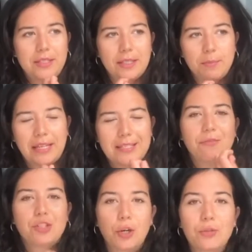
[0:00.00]
because
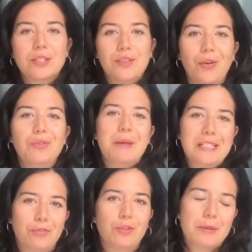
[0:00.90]
I've chosen those
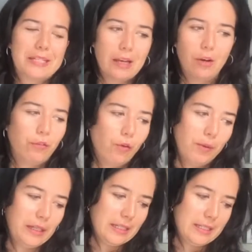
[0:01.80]
metaphors myself, or
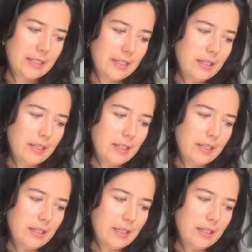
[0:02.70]
because